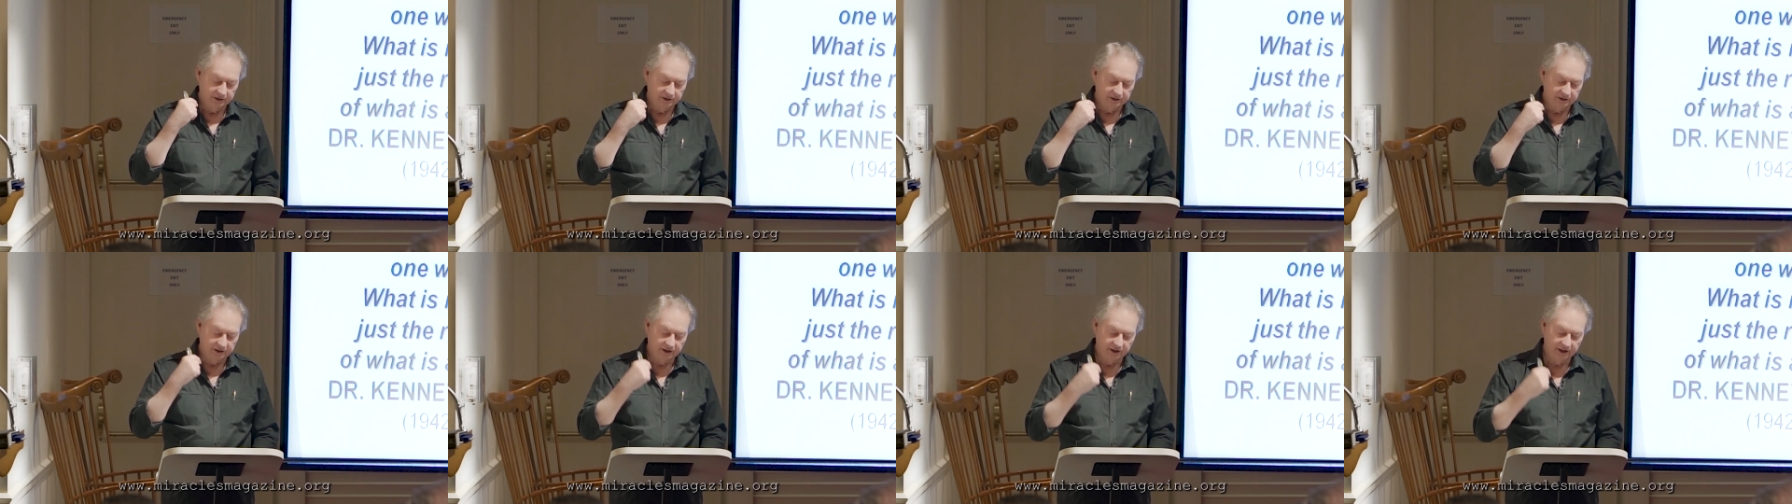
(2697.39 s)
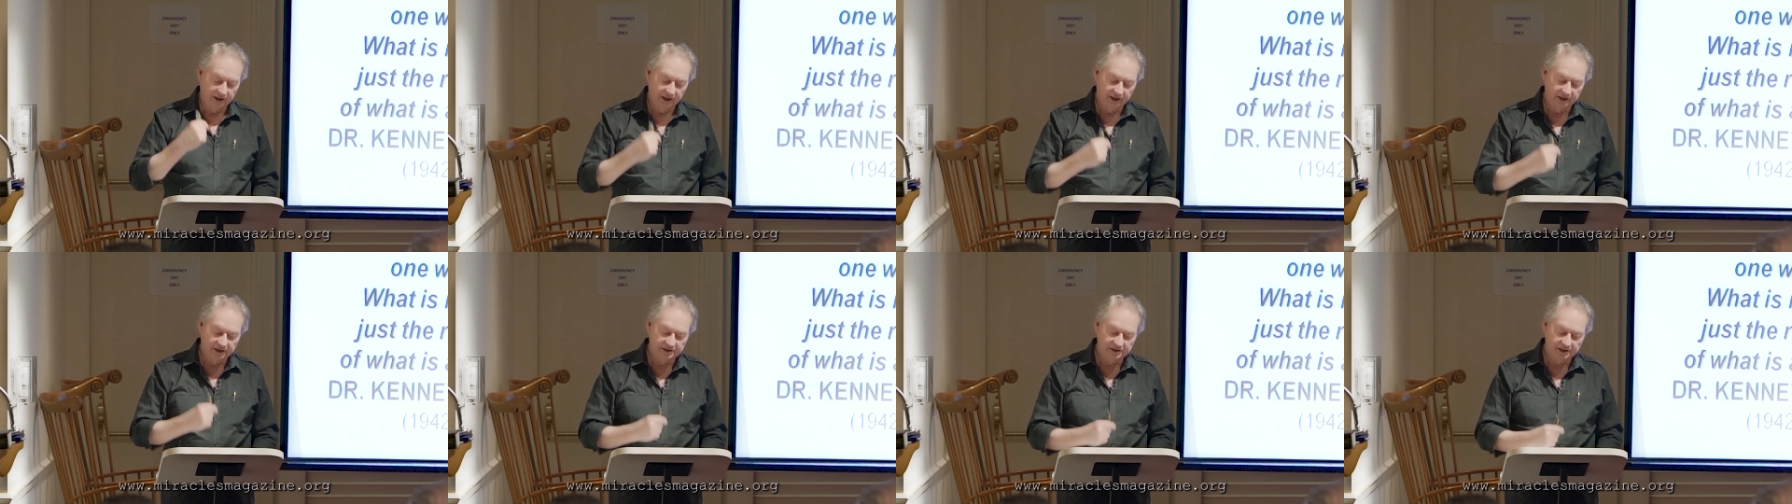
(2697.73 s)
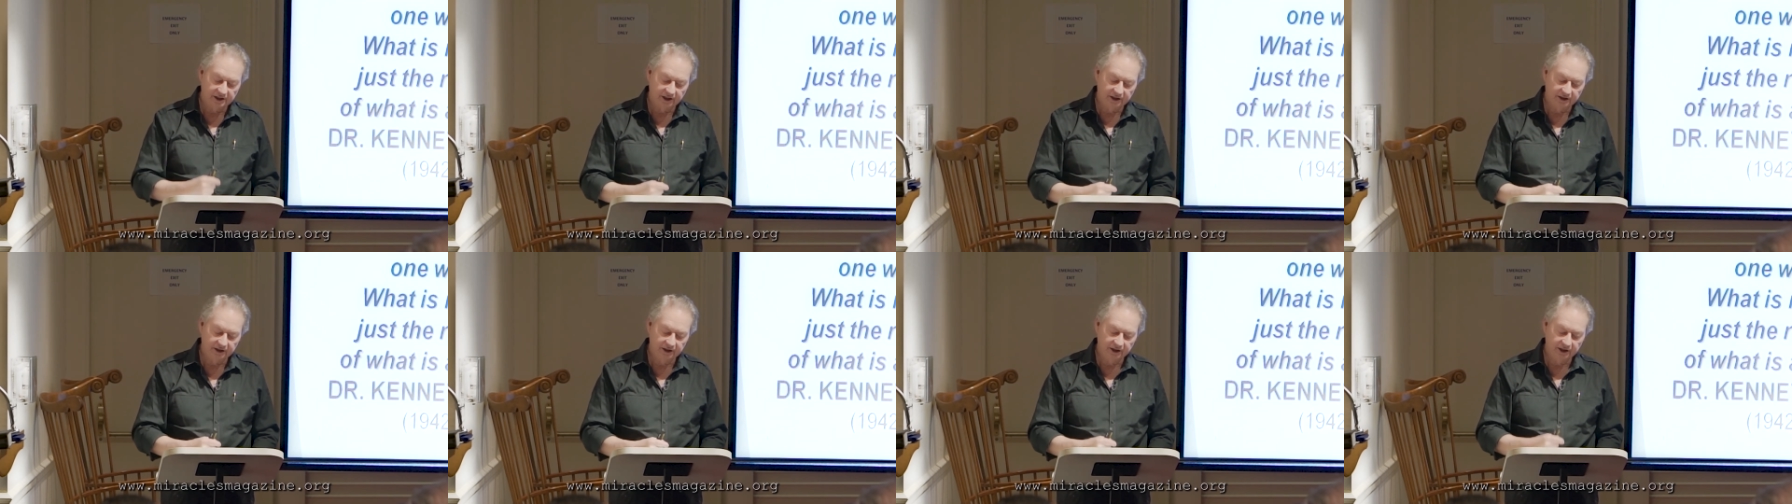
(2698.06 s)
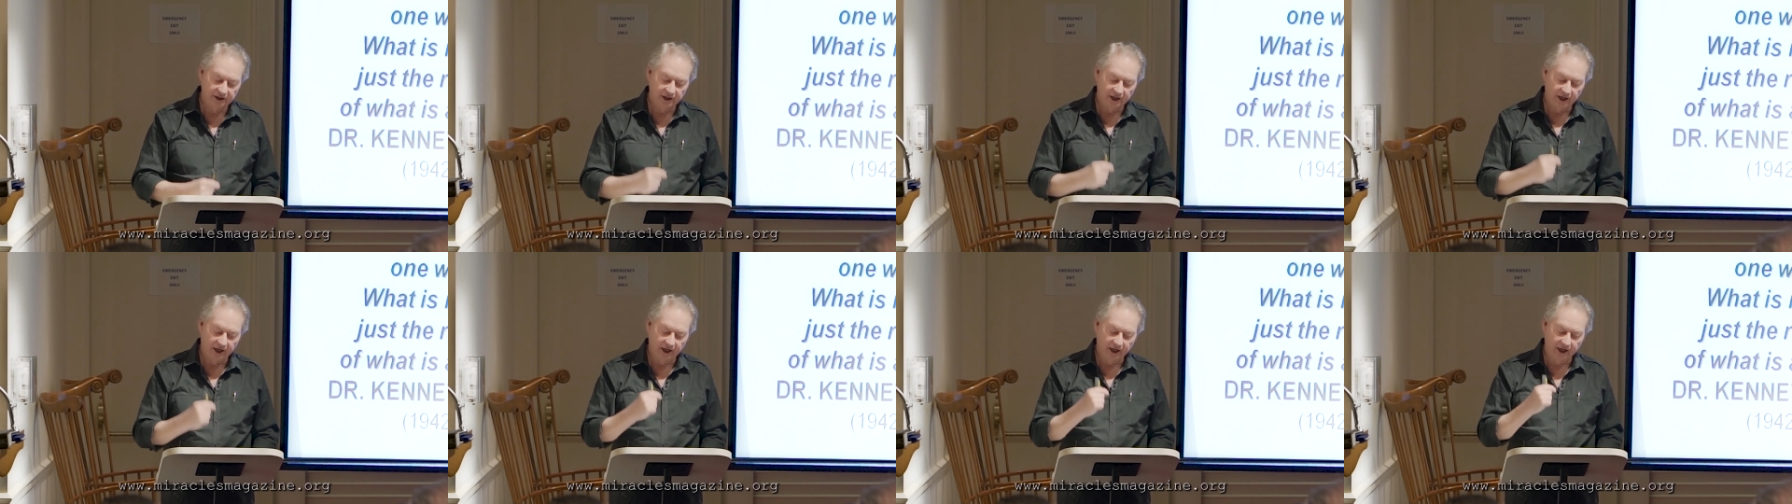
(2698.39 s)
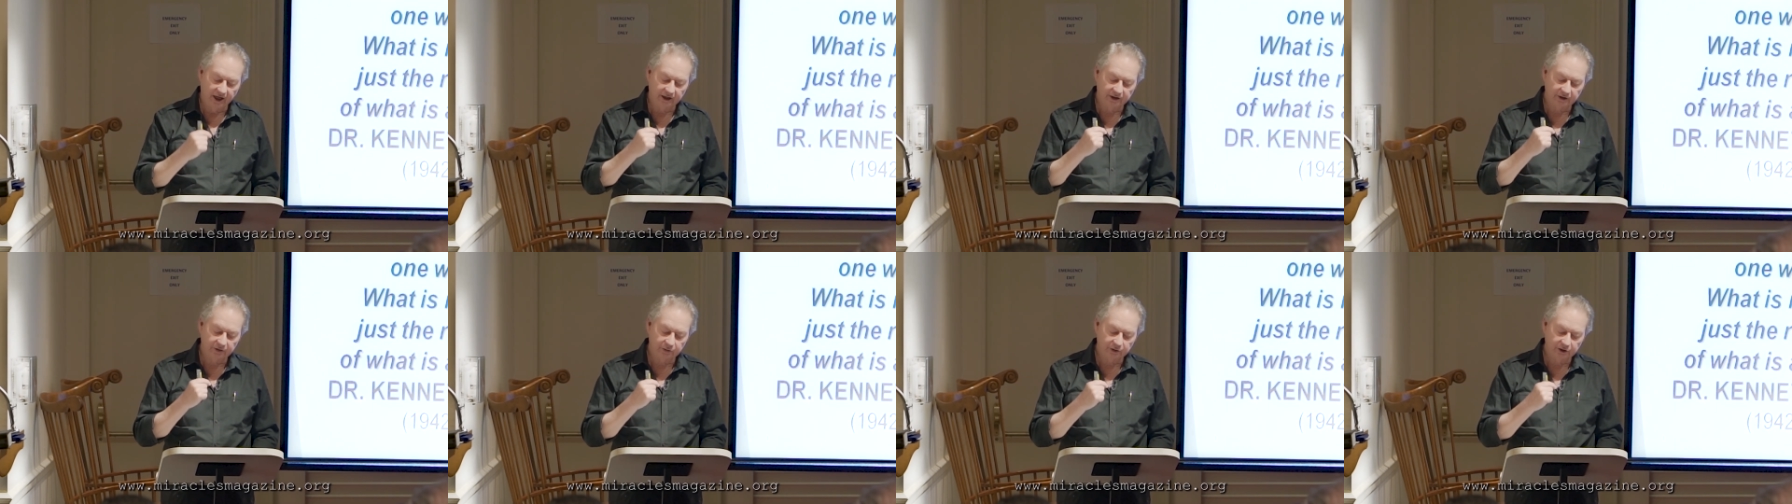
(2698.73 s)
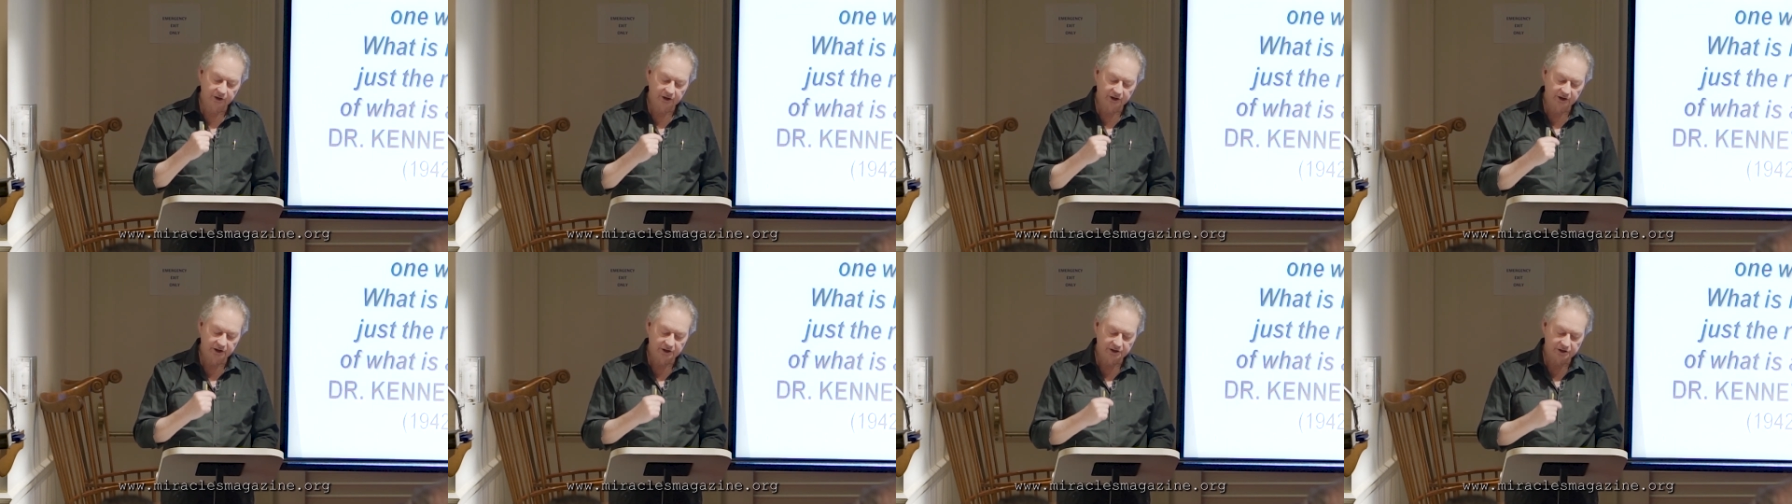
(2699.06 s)
Today's idea
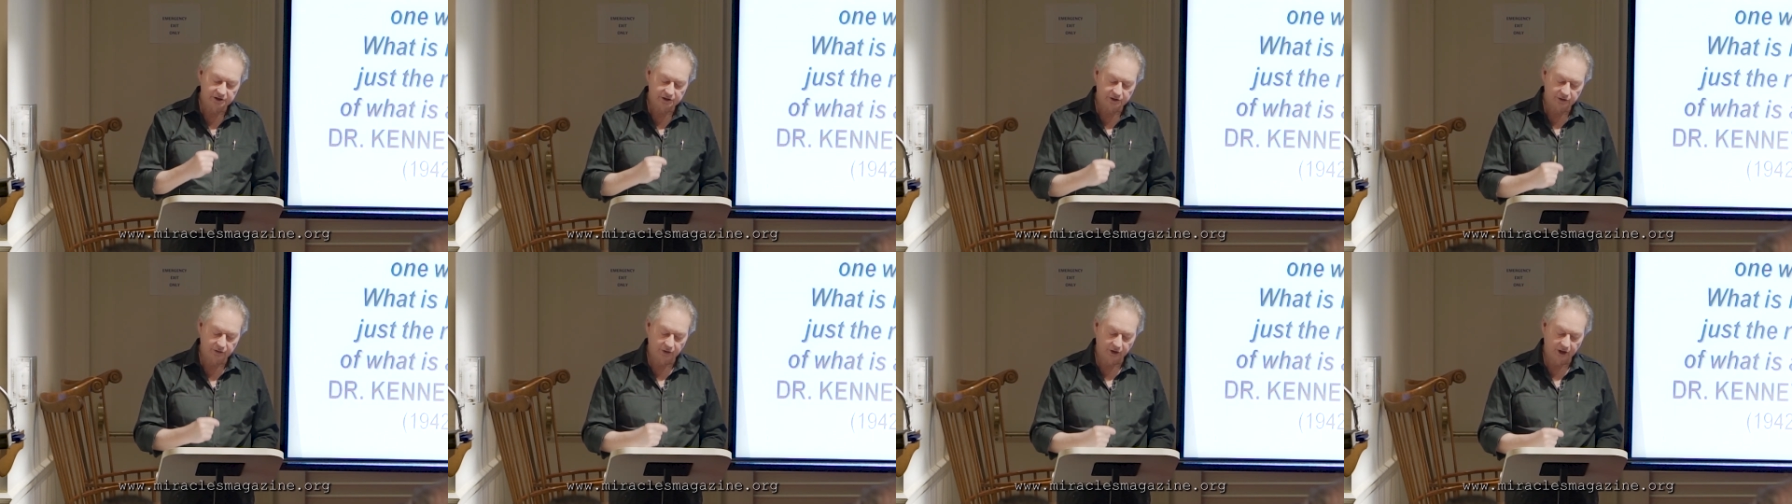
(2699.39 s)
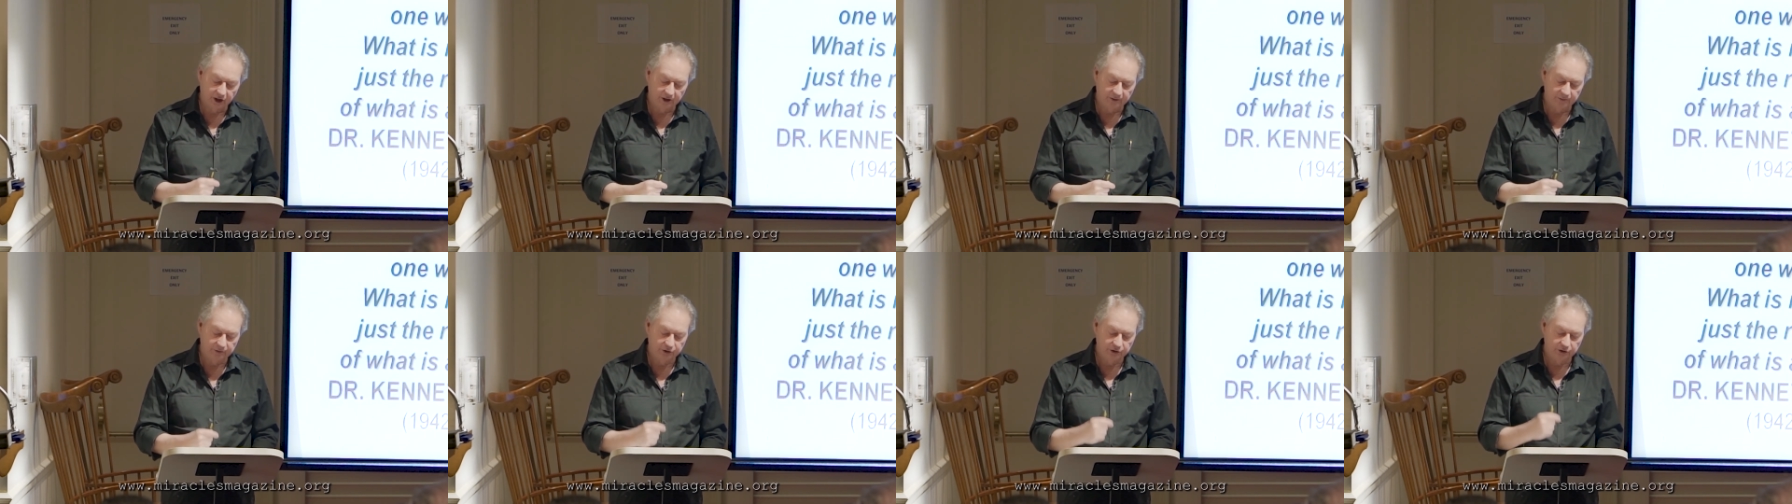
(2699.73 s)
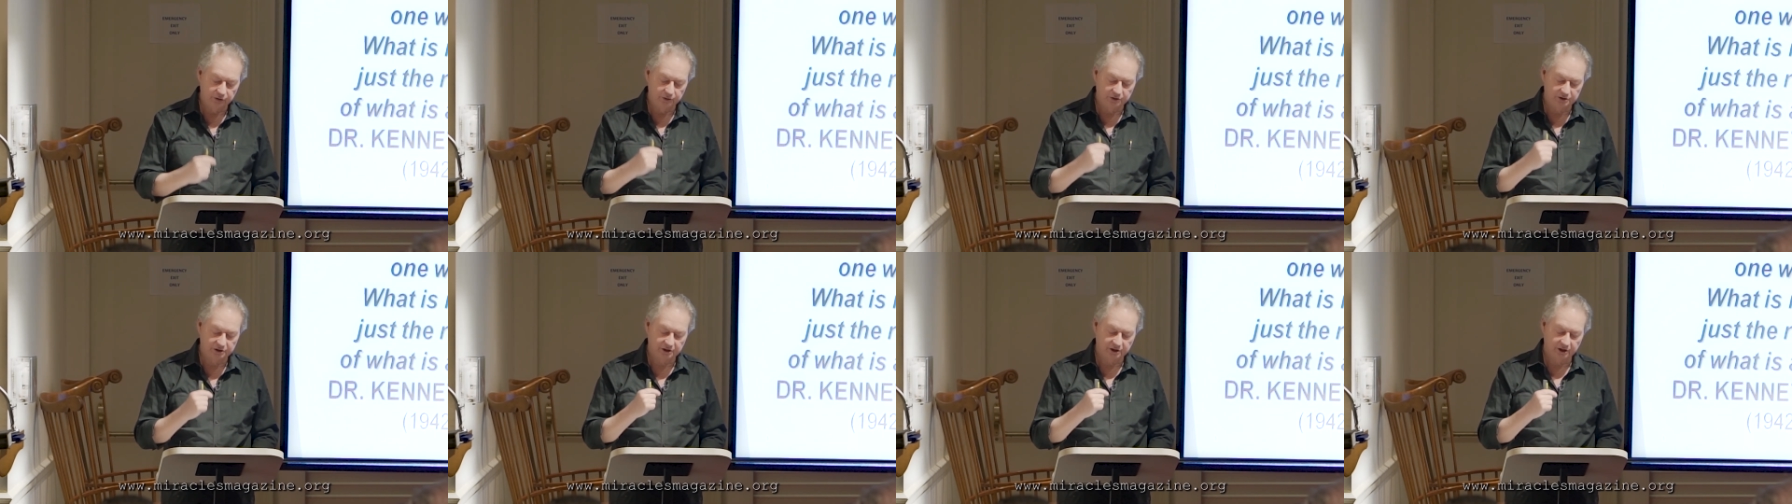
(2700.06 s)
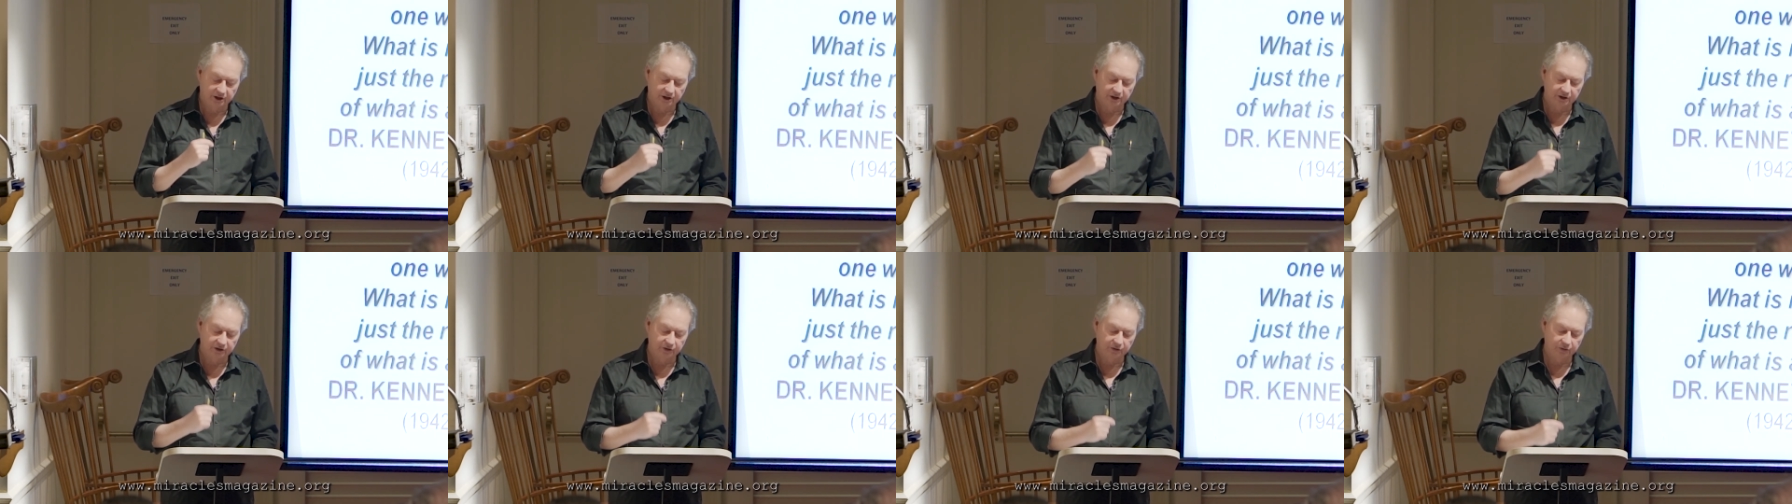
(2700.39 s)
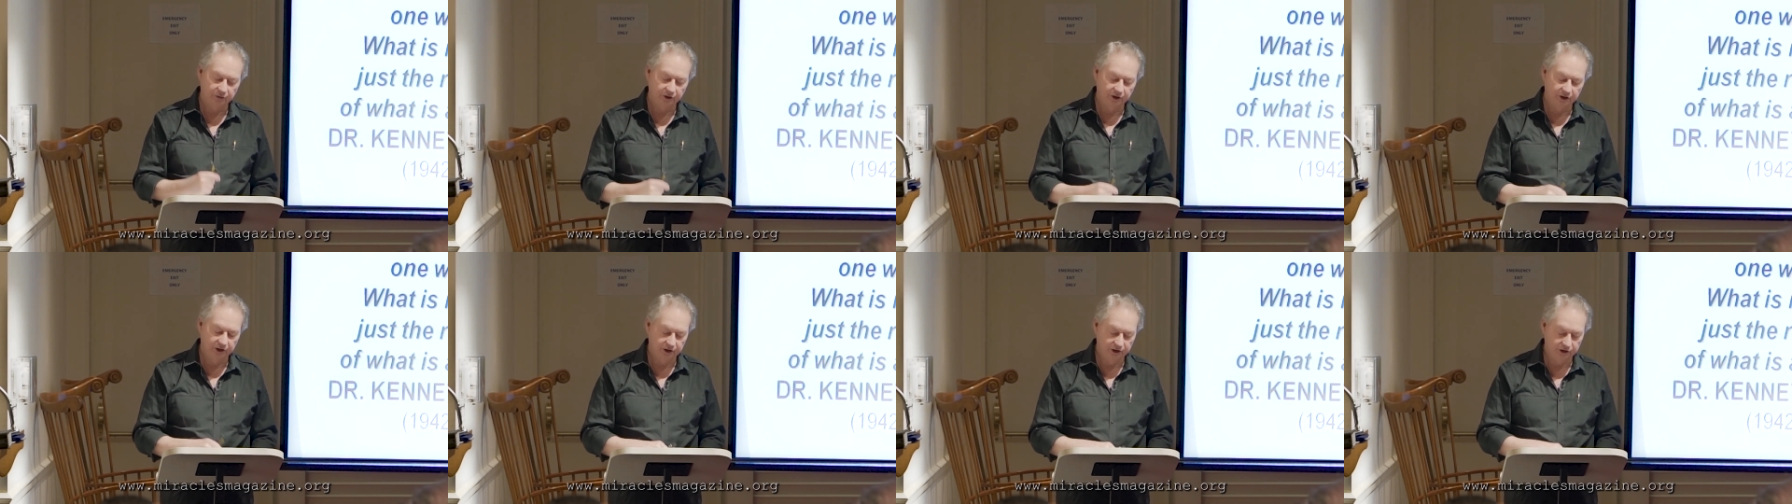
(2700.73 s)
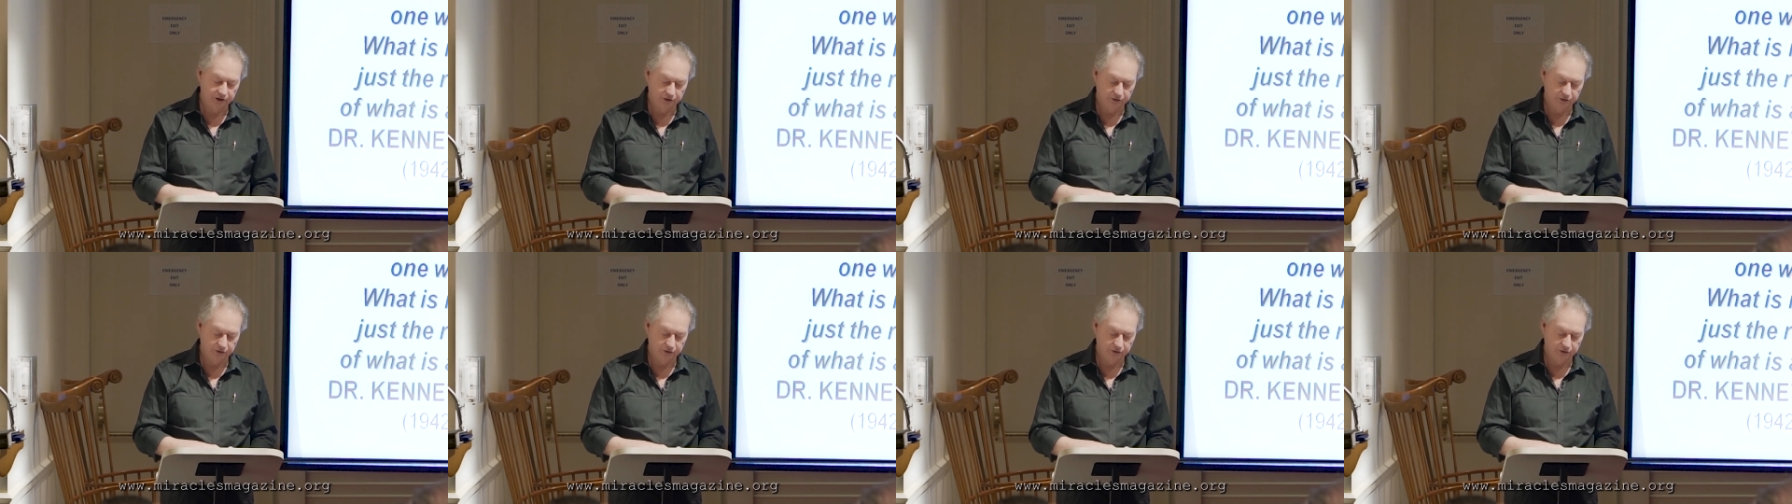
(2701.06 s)
accurately describes you as God created